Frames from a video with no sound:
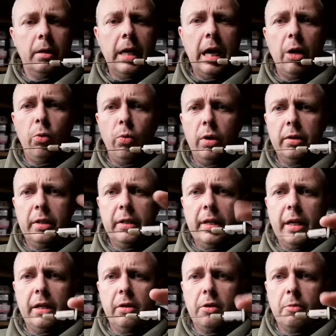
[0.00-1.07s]
Now, what did
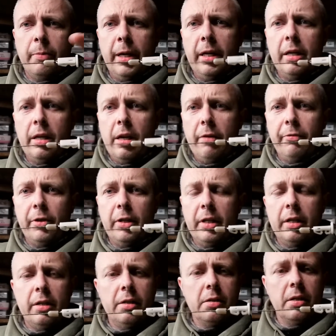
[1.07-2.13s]
they cost me? If you
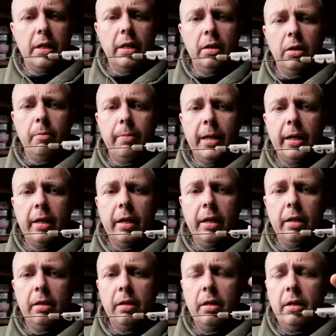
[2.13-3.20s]
didn't see it on the
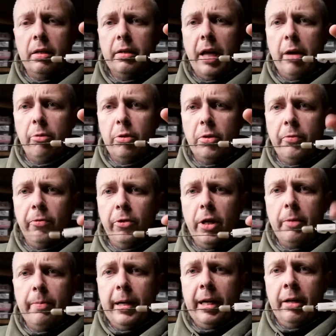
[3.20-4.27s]
packet, there was
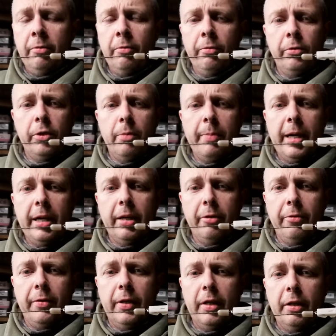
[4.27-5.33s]
£3 for a pack
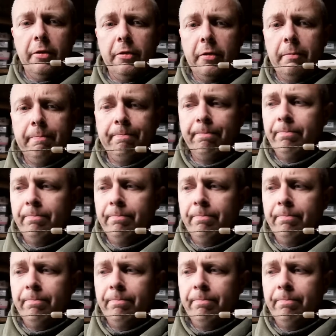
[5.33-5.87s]
of 5.